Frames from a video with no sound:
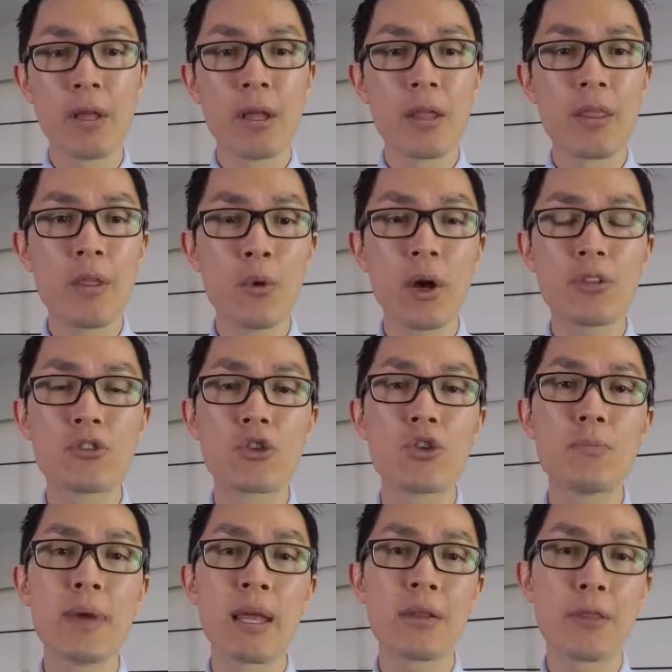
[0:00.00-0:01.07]
There are
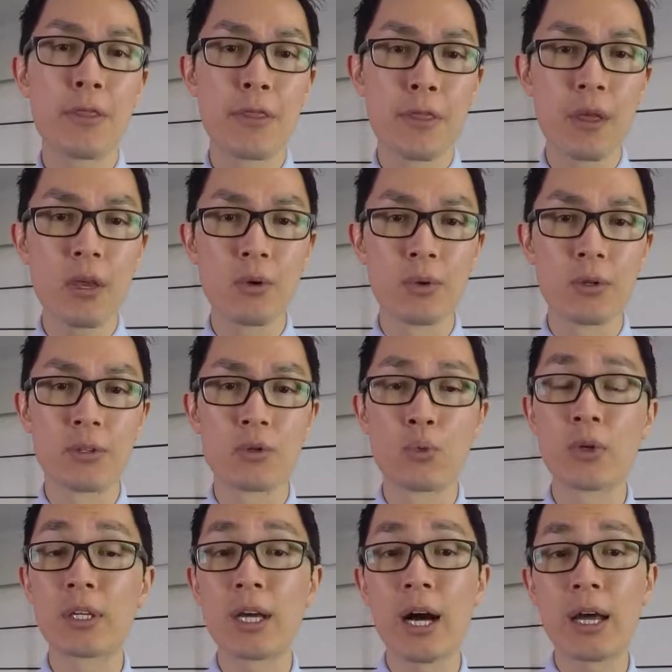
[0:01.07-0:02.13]
two main theories
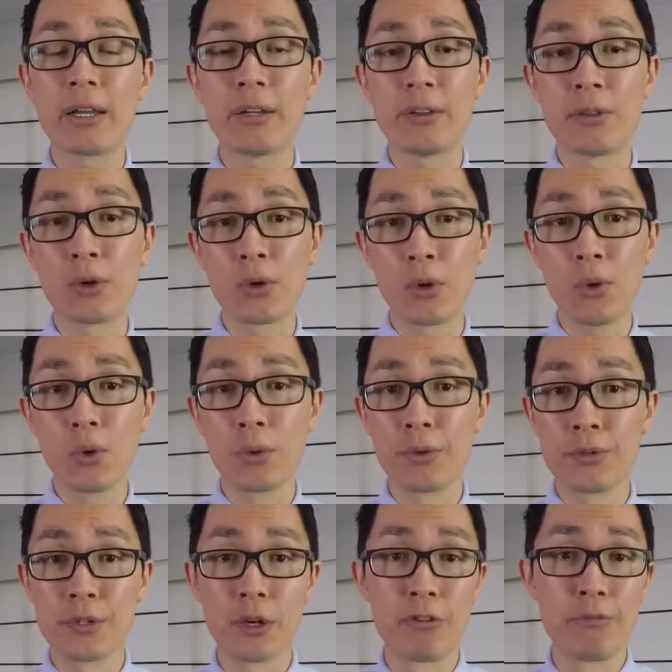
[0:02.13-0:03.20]
regarding the
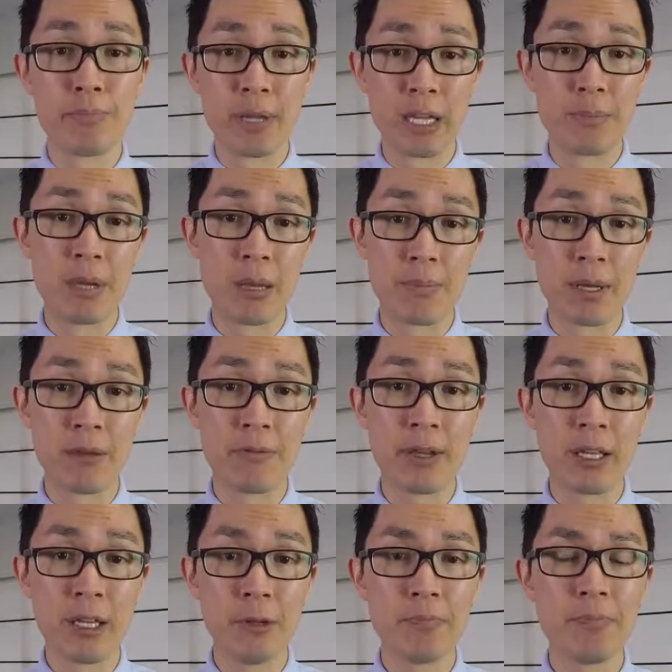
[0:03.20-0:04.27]
cause of
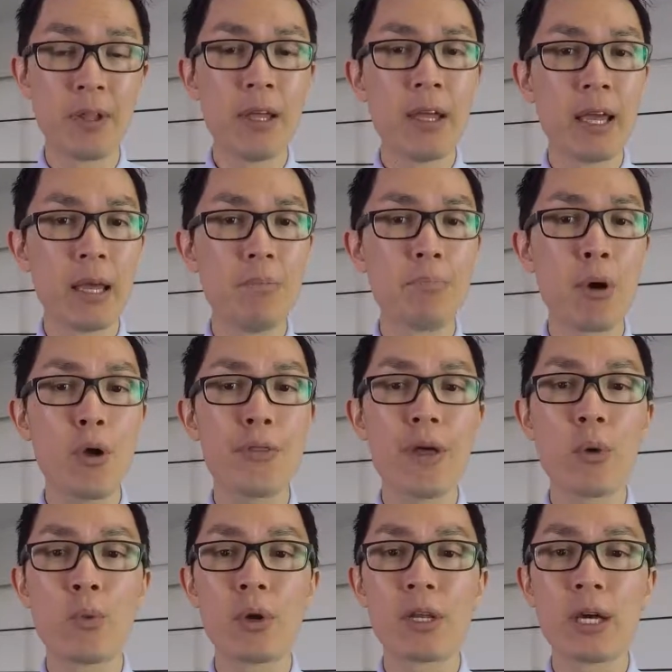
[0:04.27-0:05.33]
BPPV, and both
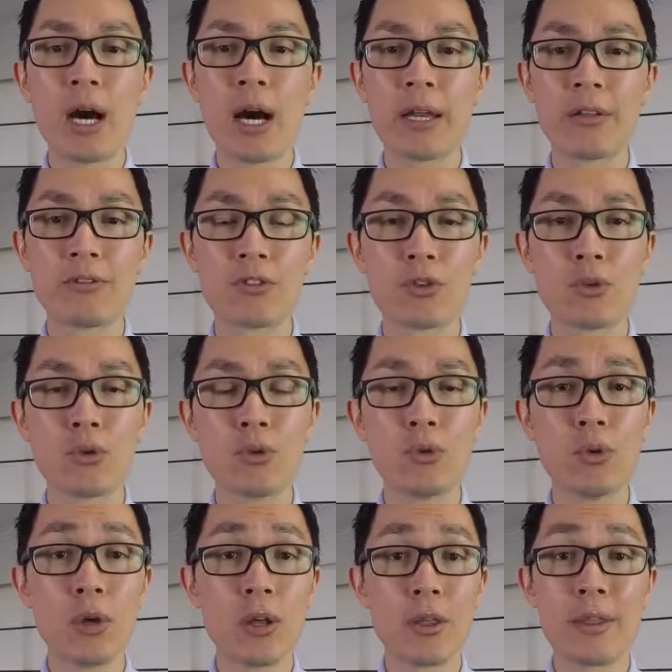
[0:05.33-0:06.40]
are regarding
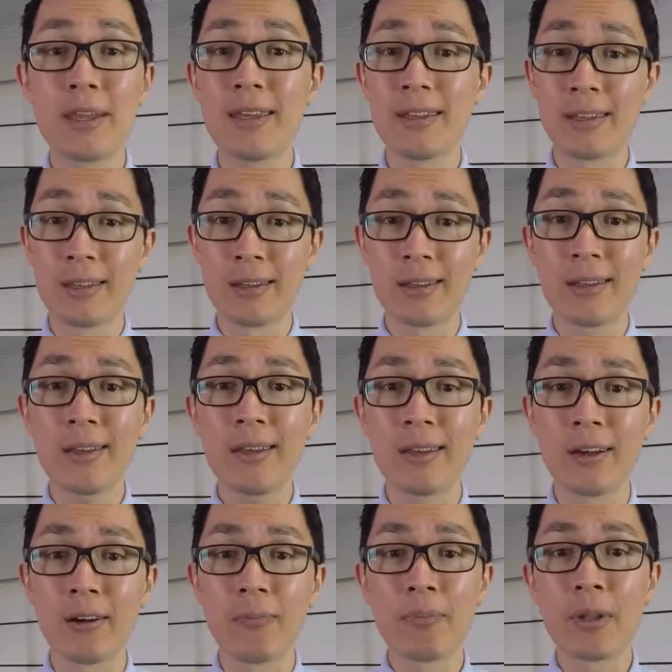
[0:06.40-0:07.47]
to the inner
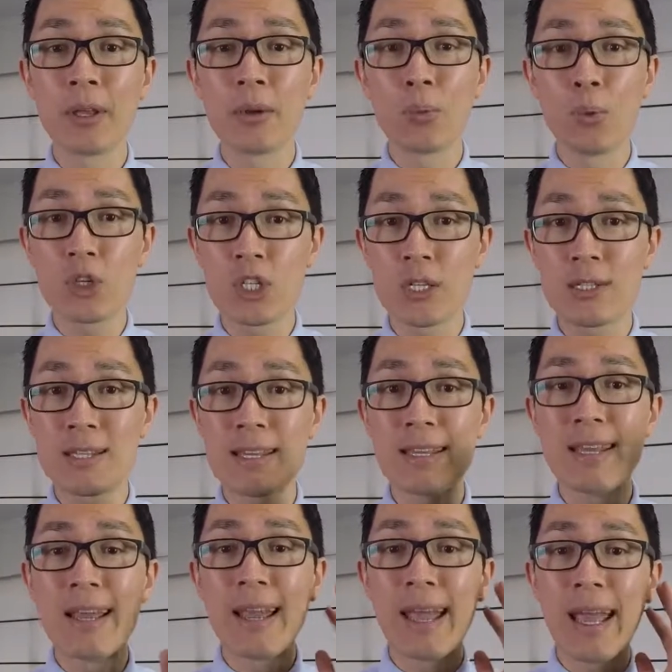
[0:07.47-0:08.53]
ear, which is
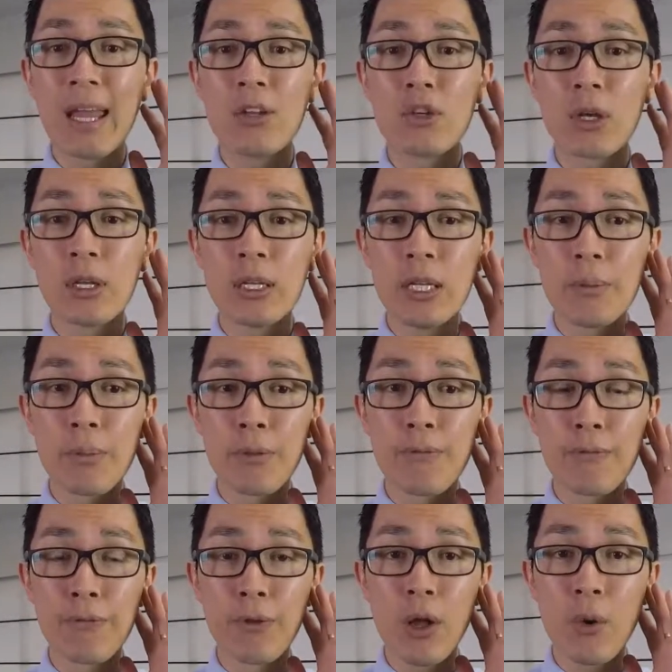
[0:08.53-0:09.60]
the endolymph
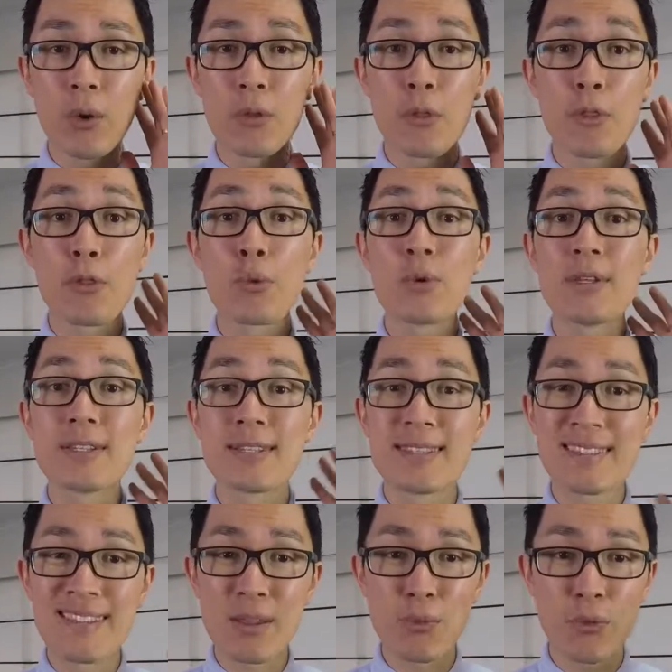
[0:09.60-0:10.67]
flowing through
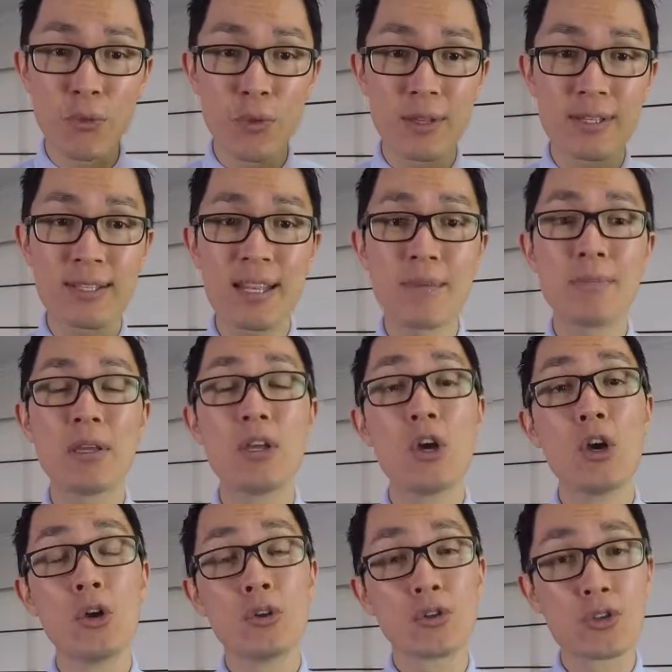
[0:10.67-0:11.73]
the
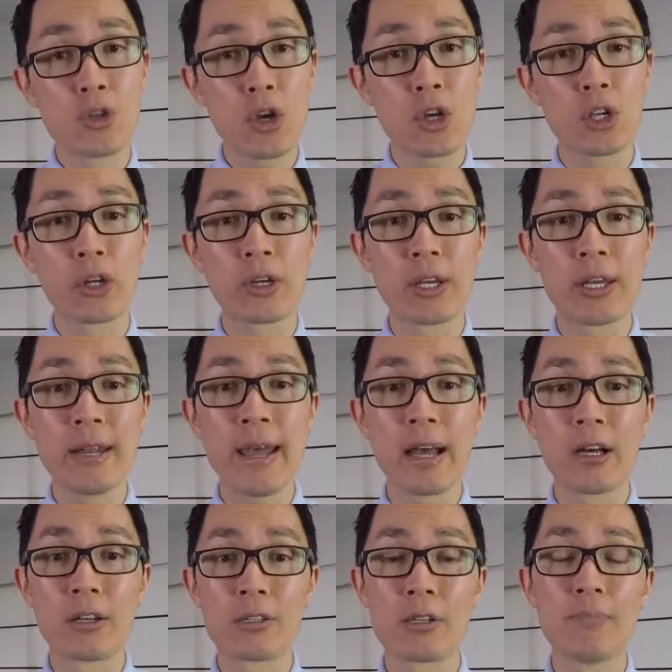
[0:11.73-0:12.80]
semicircular
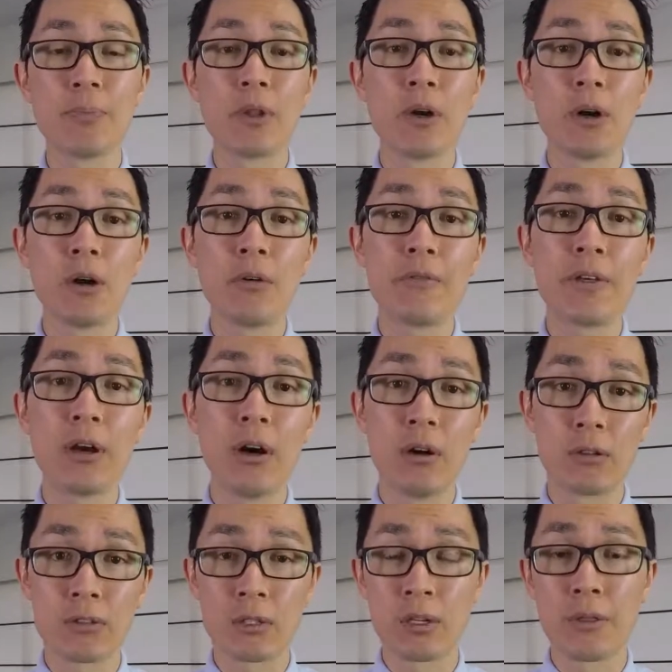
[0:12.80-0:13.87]
canals of the
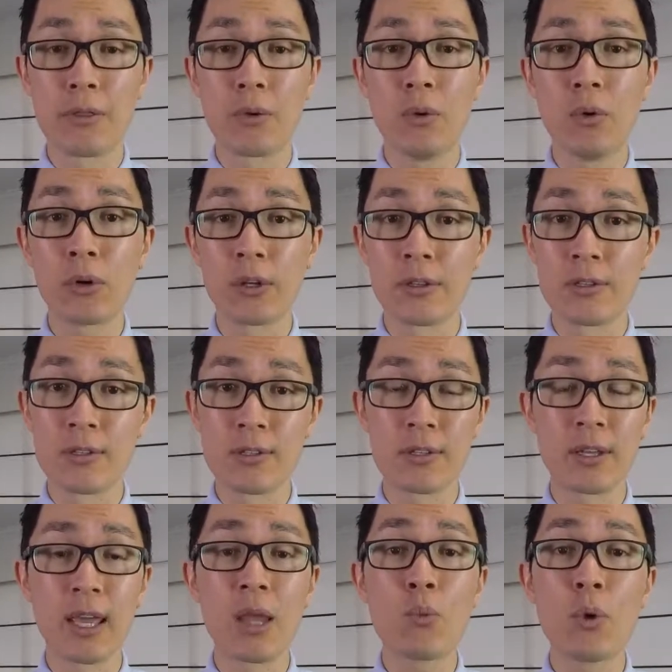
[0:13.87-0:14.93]
otolith
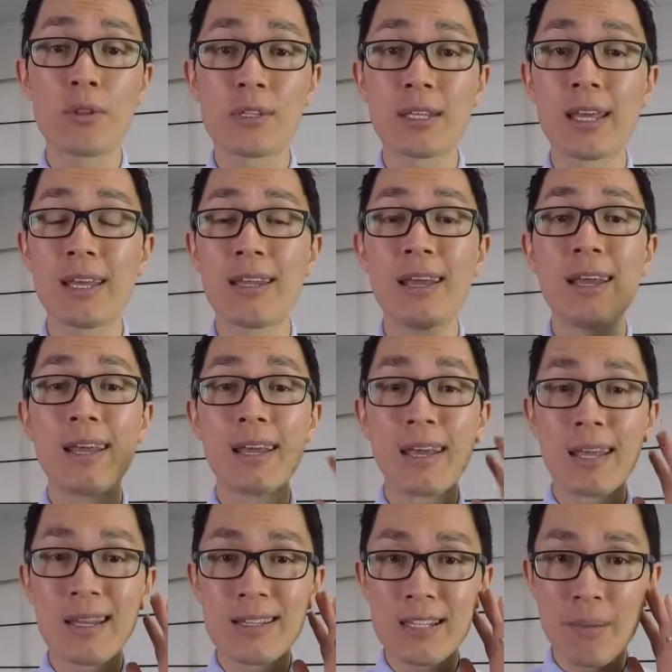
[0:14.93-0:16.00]
organs. And once again,
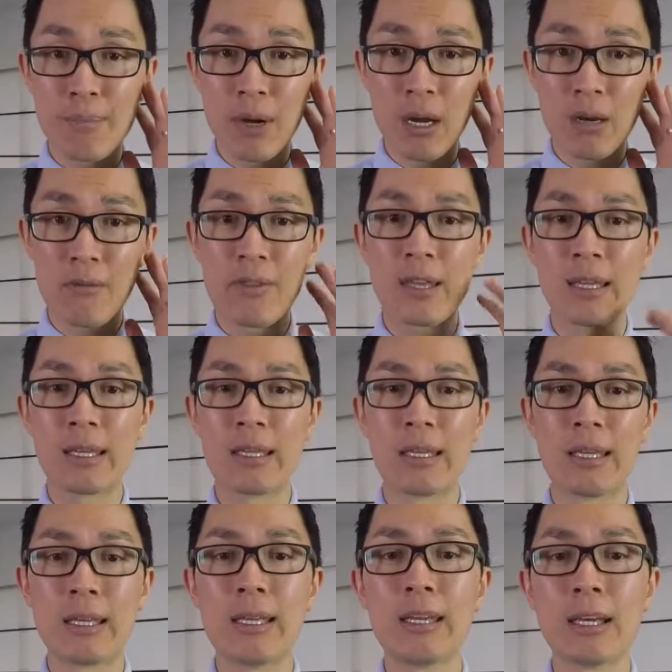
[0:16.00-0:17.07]
it is a part of the
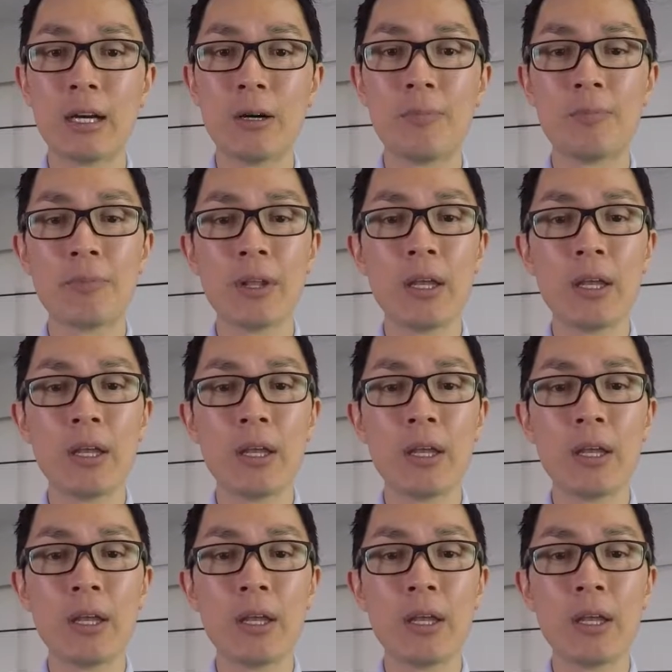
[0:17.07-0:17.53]
inner ear.